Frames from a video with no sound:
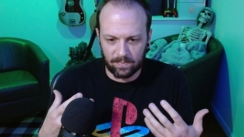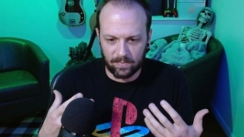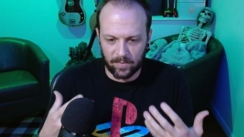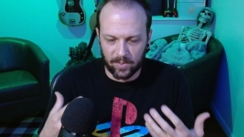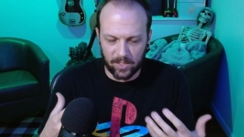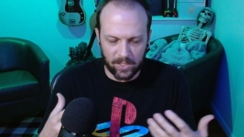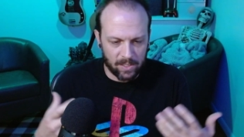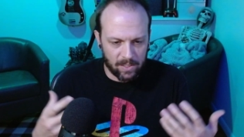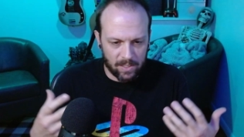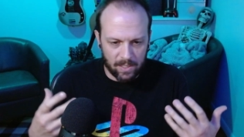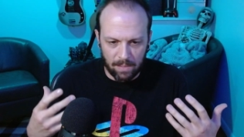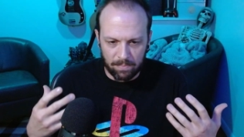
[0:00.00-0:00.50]

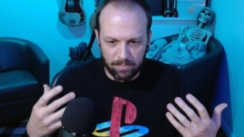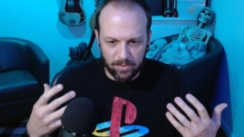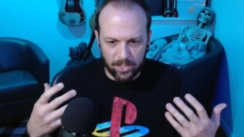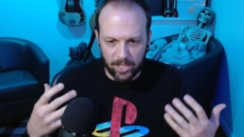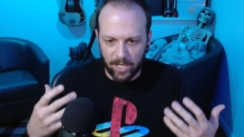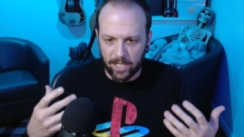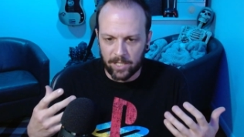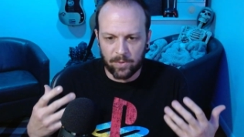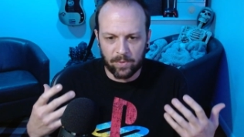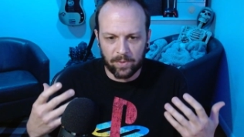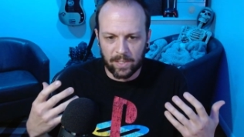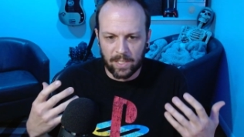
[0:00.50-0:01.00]
since I'm
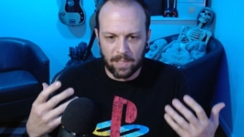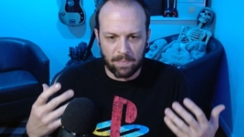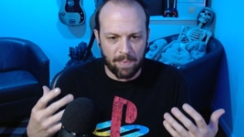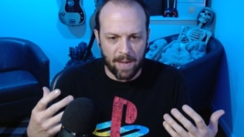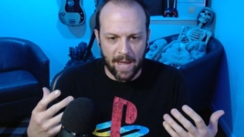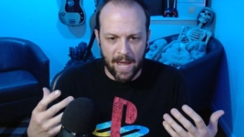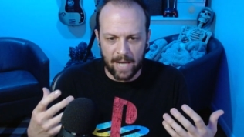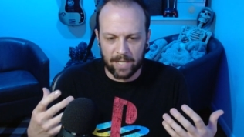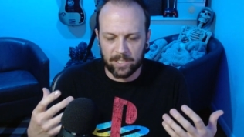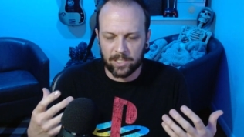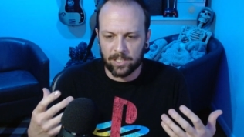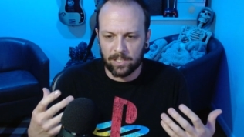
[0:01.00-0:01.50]
genuinely
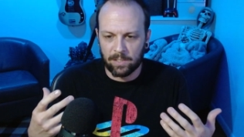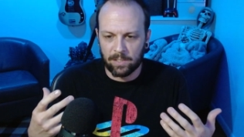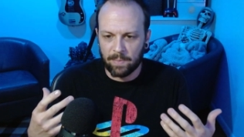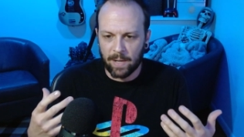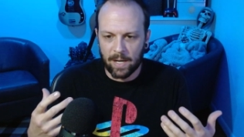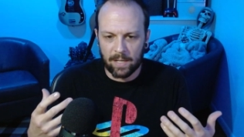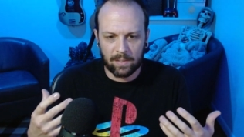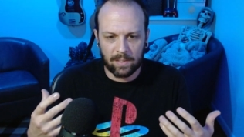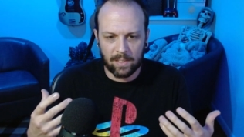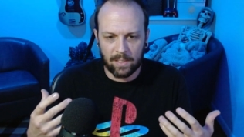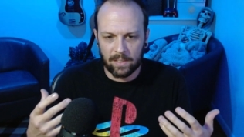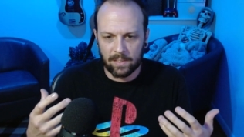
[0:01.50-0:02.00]
passionate
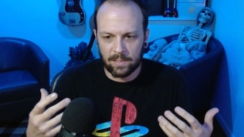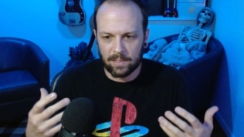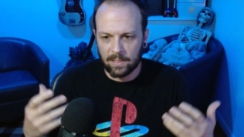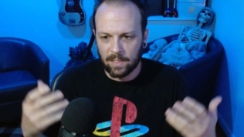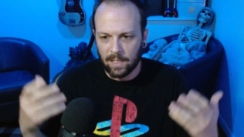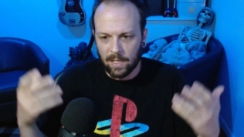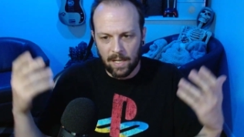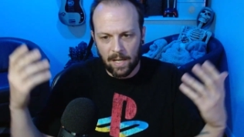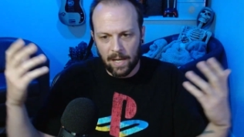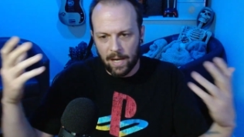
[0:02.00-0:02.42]
about this,